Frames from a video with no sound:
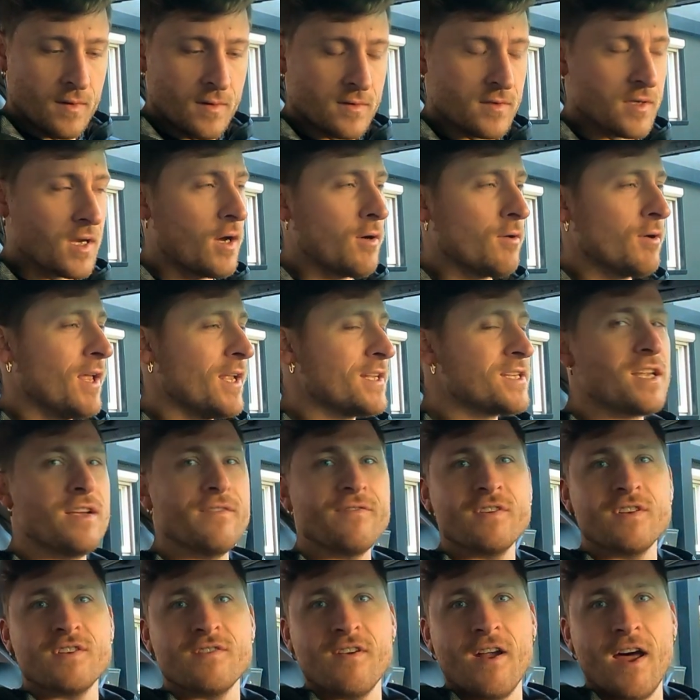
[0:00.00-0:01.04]
So let's
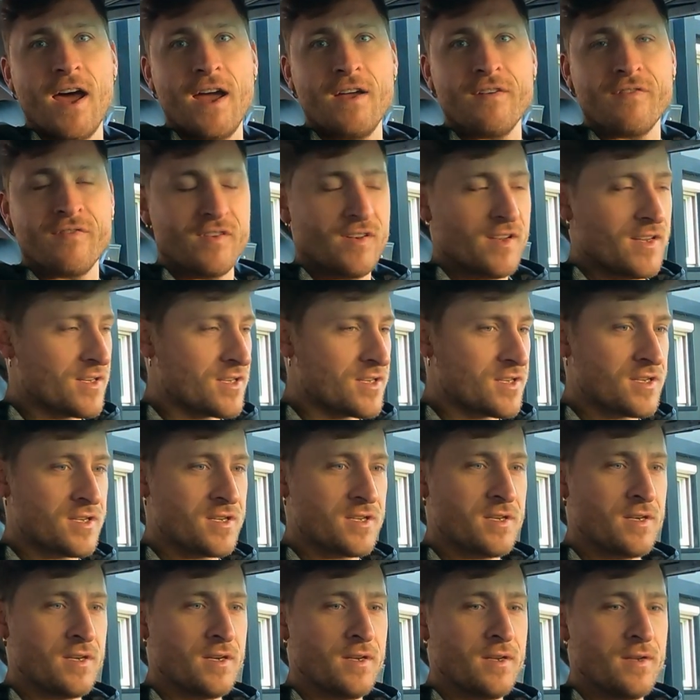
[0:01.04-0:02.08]
have a drive in
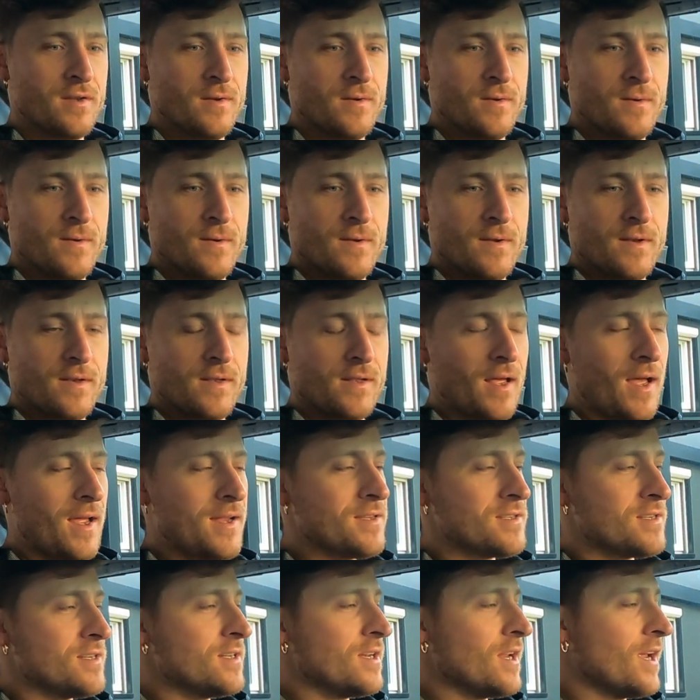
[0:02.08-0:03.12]
this
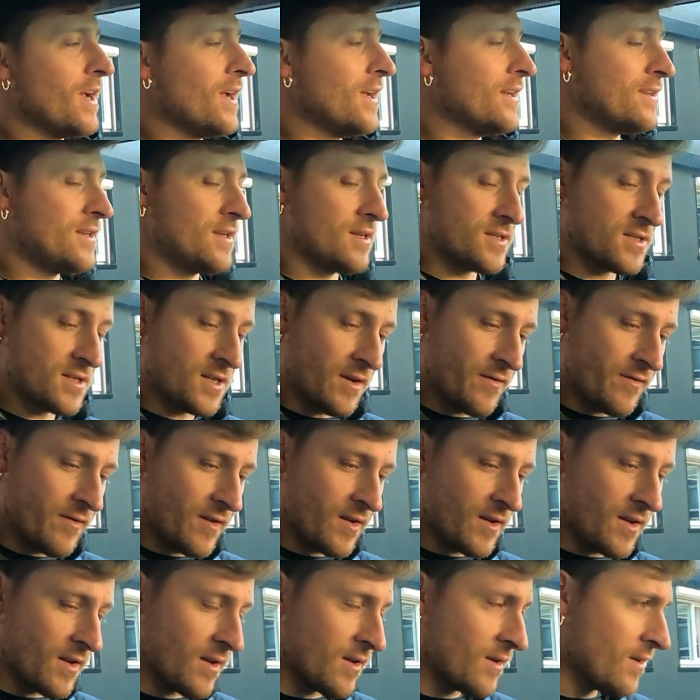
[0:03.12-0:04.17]

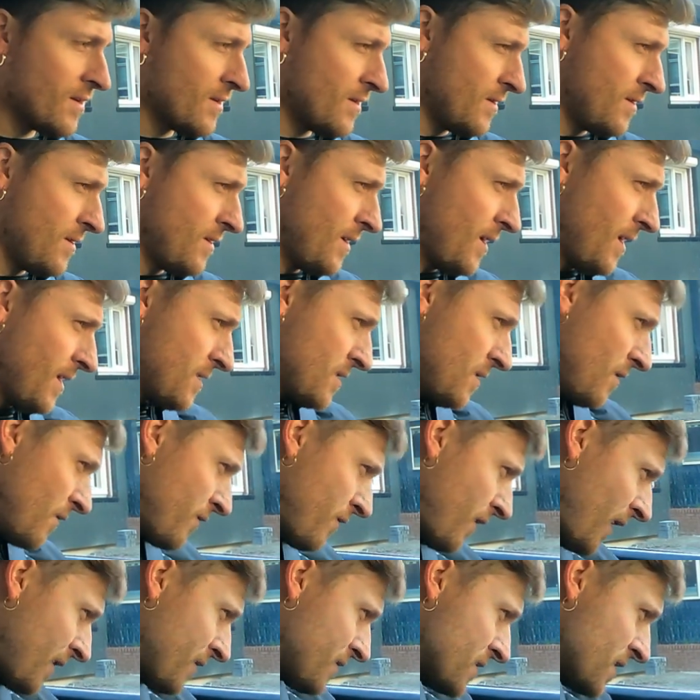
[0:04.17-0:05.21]
1987
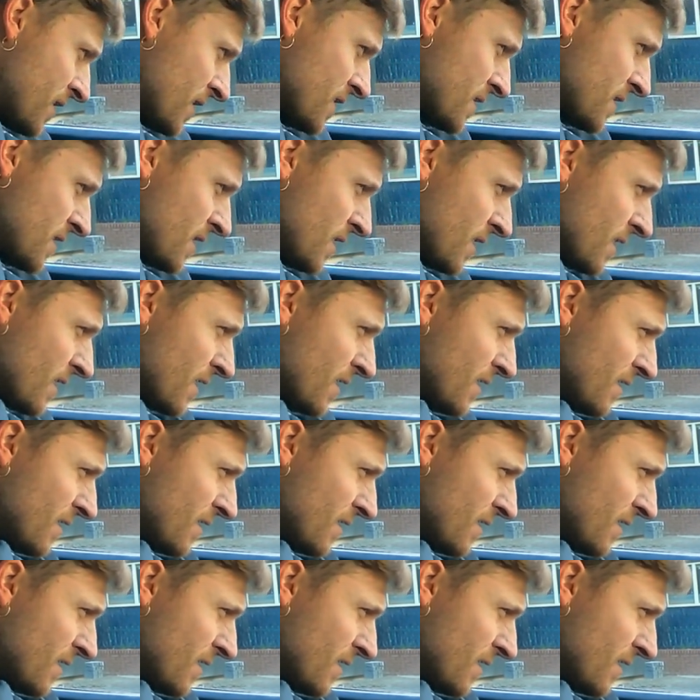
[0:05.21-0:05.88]
SL560.